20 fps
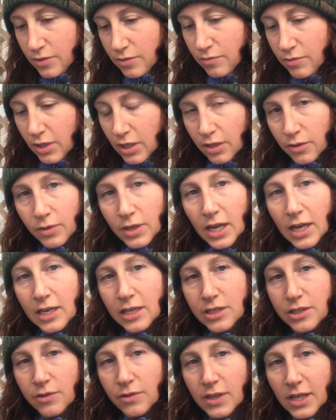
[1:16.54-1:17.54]
you know, kind
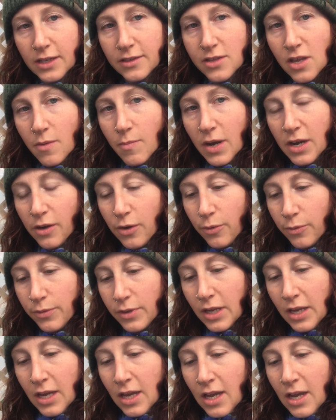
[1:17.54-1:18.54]
of do things on my
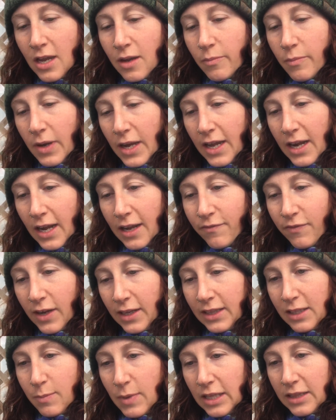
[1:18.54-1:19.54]
own. But I
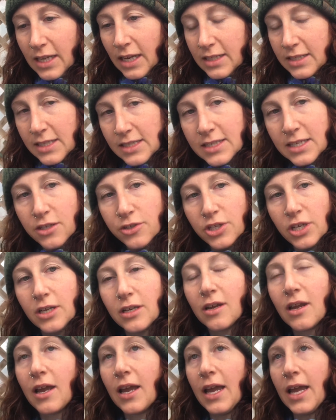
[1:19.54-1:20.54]
finally made that
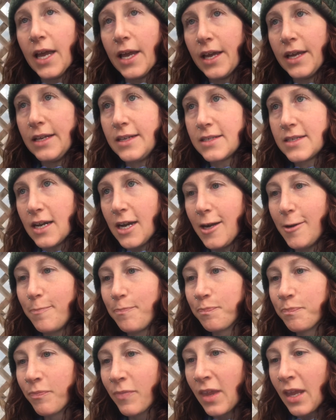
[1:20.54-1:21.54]
decision, and
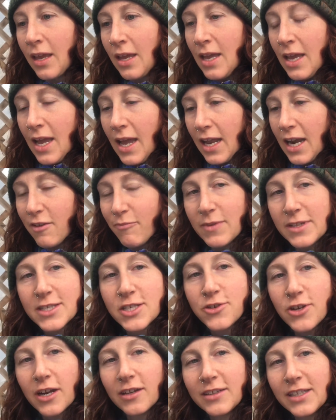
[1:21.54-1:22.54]
I've been
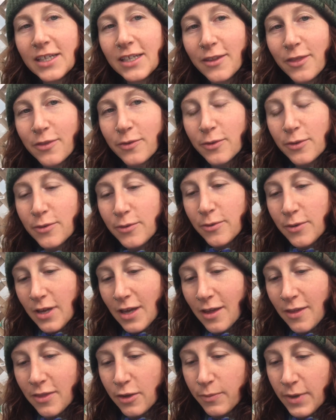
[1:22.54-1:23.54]
struggling through
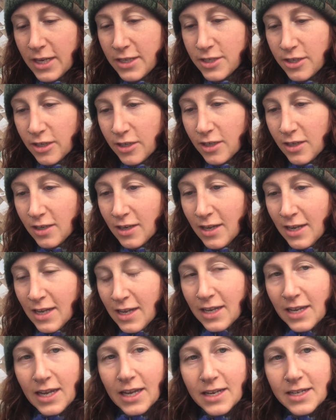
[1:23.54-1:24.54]
the winter
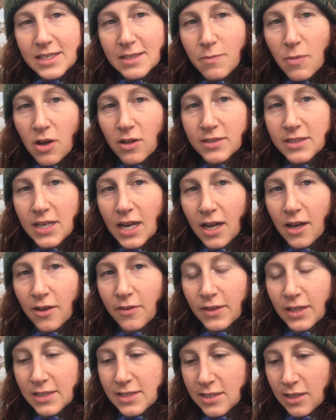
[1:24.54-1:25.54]
in a small
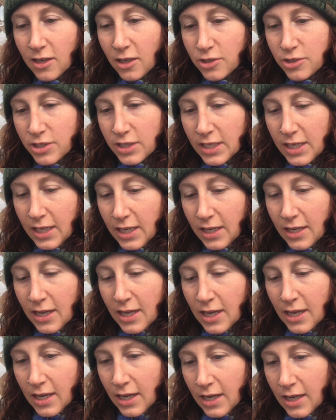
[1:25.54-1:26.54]
town that's largely
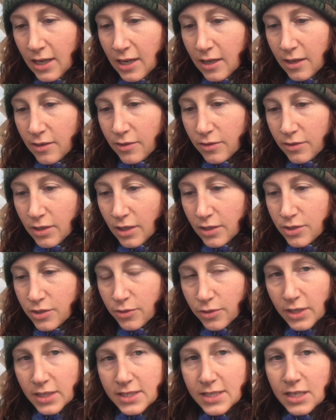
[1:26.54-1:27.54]
a
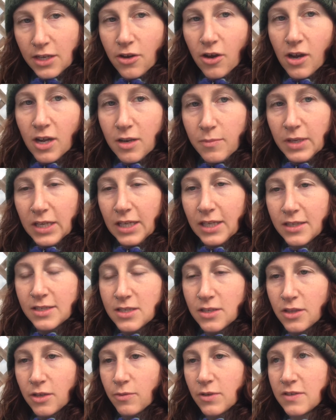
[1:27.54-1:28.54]
tourist economy,
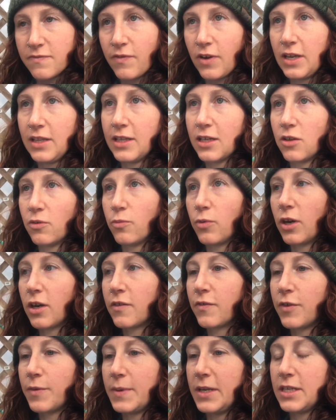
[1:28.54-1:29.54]
so there was very little
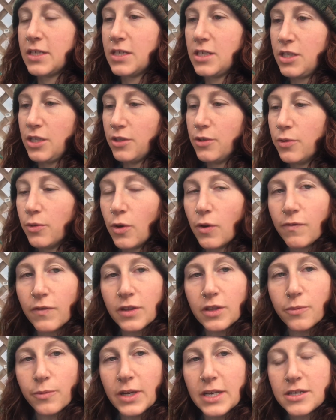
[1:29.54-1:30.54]
work for me to do
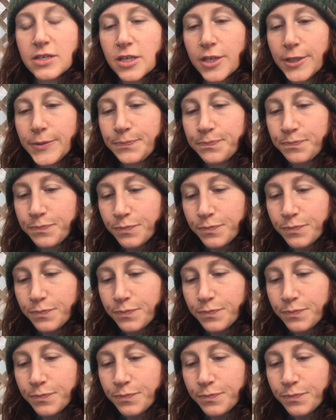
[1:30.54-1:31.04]
over the winter.